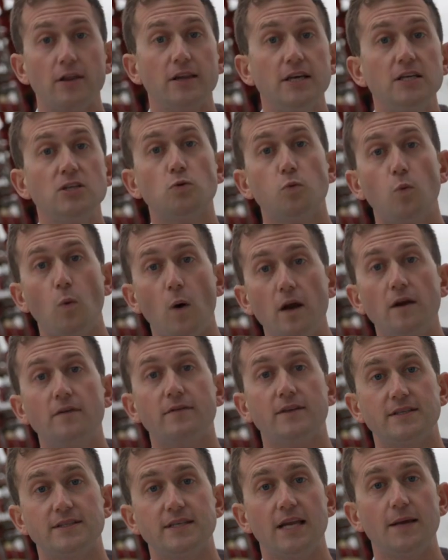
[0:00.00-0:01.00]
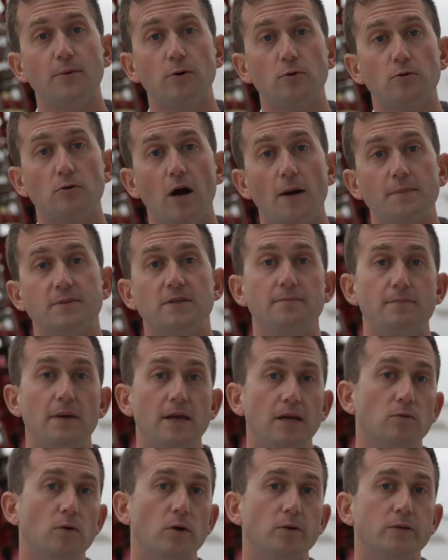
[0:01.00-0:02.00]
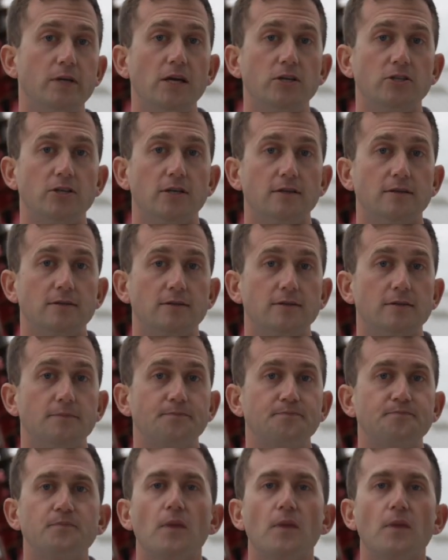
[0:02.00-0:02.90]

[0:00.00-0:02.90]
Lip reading: least one of the staple crops in many rotations.